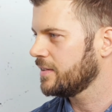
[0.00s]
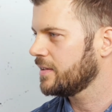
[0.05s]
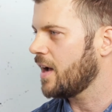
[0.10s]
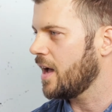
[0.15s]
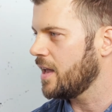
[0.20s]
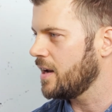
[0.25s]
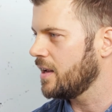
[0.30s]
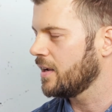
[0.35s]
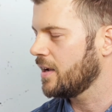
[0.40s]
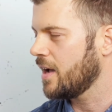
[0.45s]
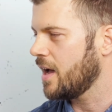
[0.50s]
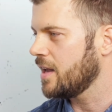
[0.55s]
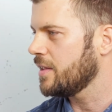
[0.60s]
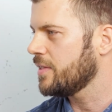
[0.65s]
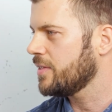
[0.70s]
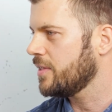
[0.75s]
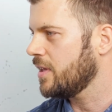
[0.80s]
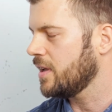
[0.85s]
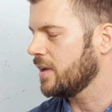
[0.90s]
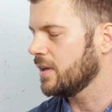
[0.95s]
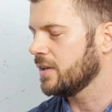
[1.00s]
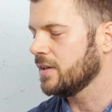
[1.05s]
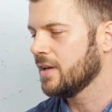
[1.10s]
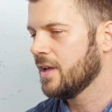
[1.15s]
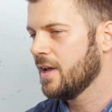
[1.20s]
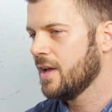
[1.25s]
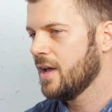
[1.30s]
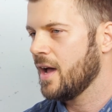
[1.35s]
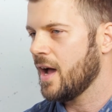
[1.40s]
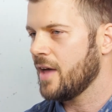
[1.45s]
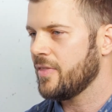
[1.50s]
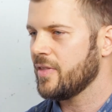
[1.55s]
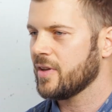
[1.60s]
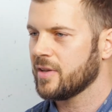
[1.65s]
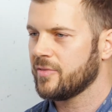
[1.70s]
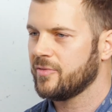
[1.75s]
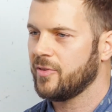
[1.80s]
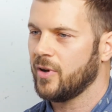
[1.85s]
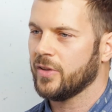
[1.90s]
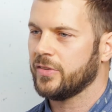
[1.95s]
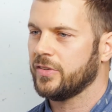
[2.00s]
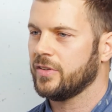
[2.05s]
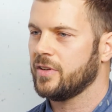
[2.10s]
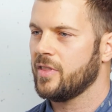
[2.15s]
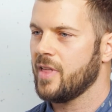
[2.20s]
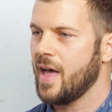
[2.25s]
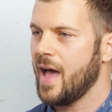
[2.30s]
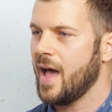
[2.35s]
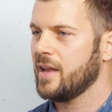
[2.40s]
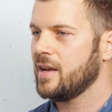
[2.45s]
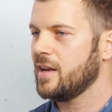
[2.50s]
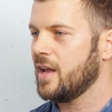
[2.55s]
kind of thing, and I think it falls into that.